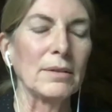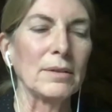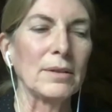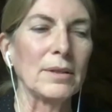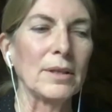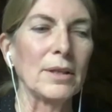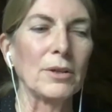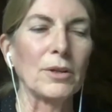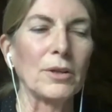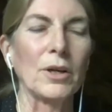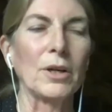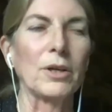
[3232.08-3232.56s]

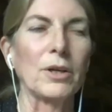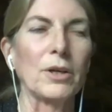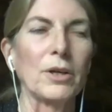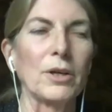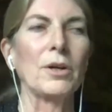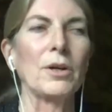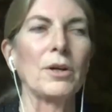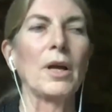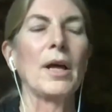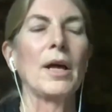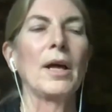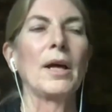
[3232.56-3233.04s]
are
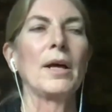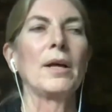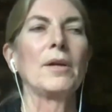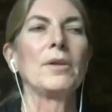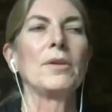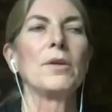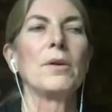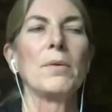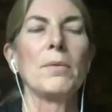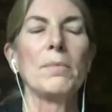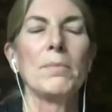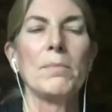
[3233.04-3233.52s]

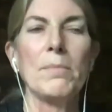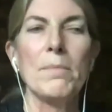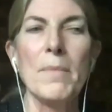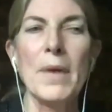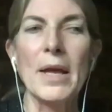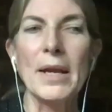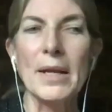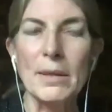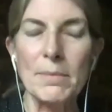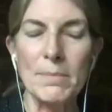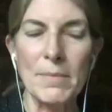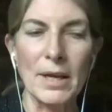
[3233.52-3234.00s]

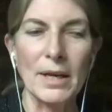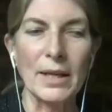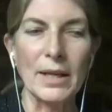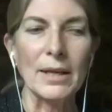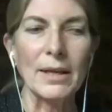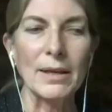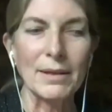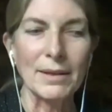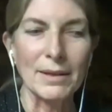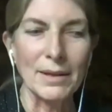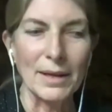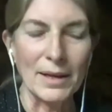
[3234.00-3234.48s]

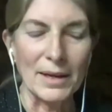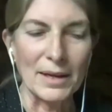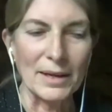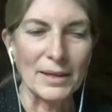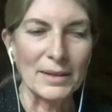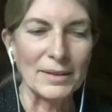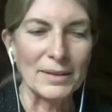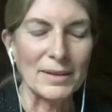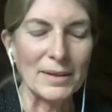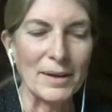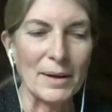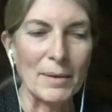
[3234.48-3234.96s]
many
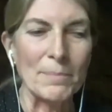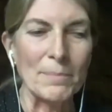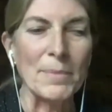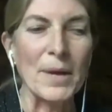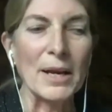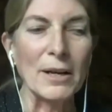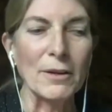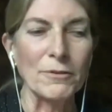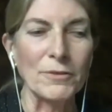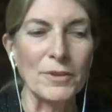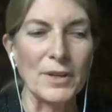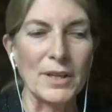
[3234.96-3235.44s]

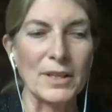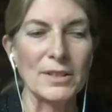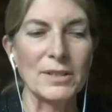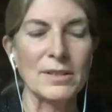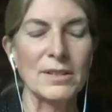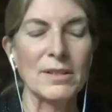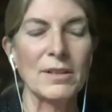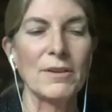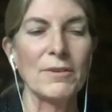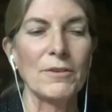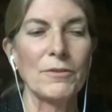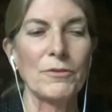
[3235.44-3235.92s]
benefits
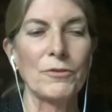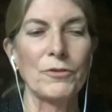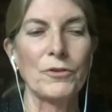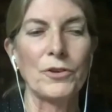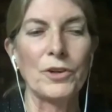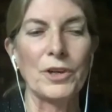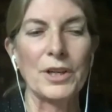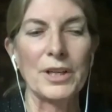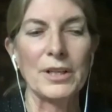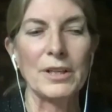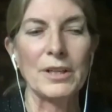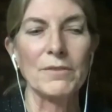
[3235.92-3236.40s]

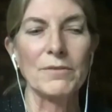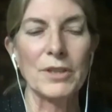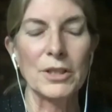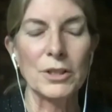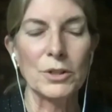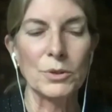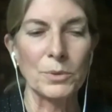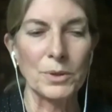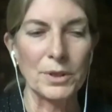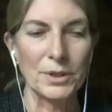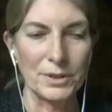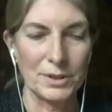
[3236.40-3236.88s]
for
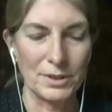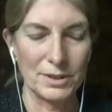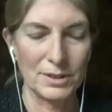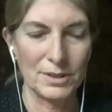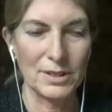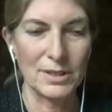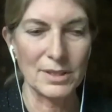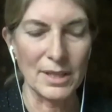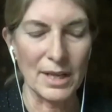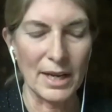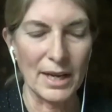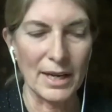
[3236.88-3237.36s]
individual and
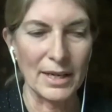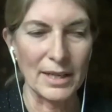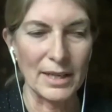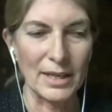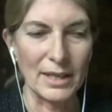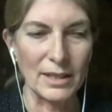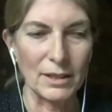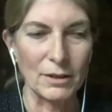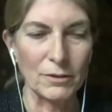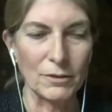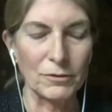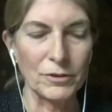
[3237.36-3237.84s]
society
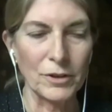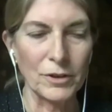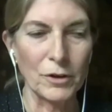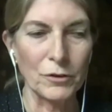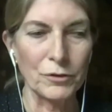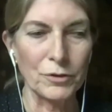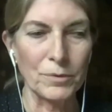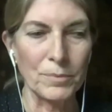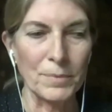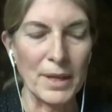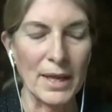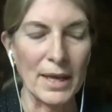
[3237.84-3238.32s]
that flow
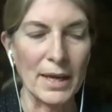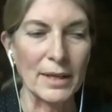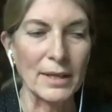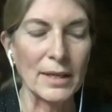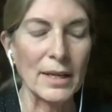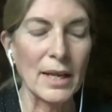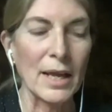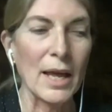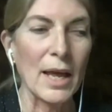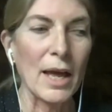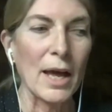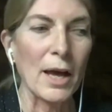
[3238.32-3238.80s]
from that.
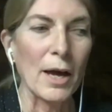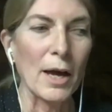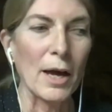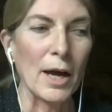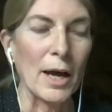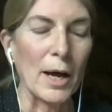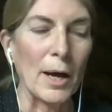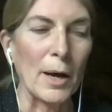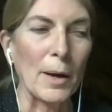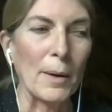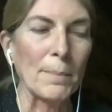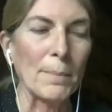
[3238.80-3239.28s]

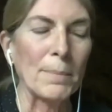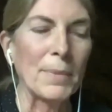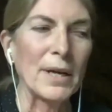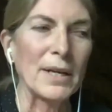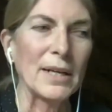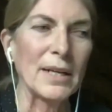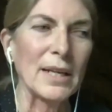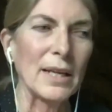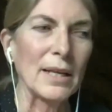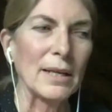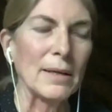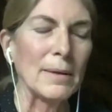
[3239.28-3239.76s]
But
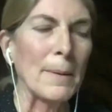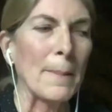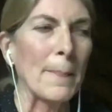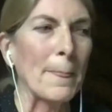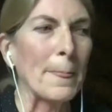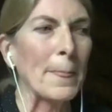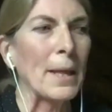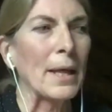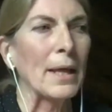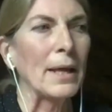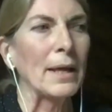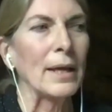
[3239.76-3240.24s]

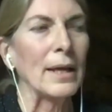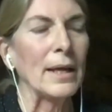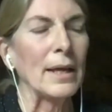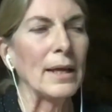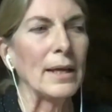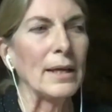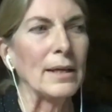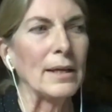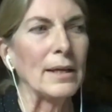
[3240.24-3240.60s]
in